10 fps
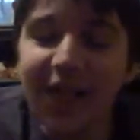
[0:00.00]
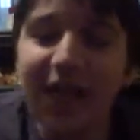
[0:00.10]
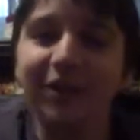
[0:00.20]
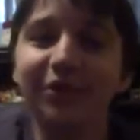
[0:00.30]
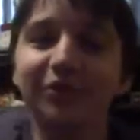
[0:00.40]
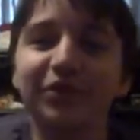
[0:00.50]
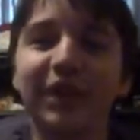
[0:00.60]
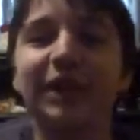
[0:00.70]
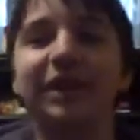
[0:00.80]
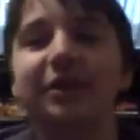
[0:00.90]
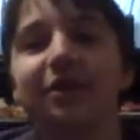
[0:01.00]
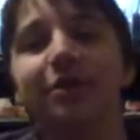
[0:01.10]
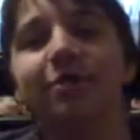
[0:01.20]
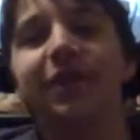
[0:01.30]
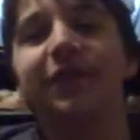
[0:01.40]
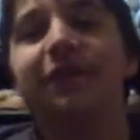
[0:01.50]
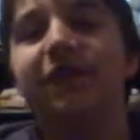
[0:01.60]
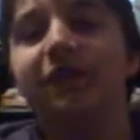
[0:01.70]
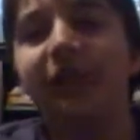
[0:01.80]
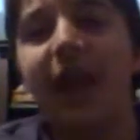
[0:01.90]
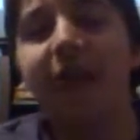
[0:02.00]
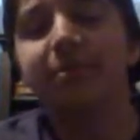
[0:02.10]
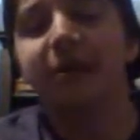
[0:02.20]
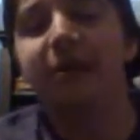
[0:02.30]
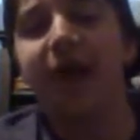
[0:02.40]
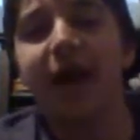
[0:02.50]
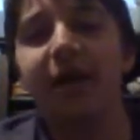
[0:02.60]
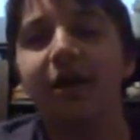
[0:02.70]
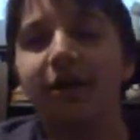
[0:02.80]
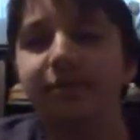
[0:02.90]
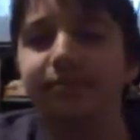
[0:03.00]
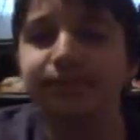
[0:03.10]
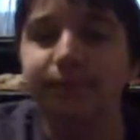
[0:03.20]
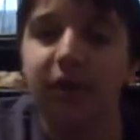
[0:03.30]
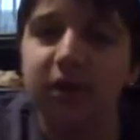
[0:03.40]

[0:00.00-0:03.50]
another thing here with this game is that um,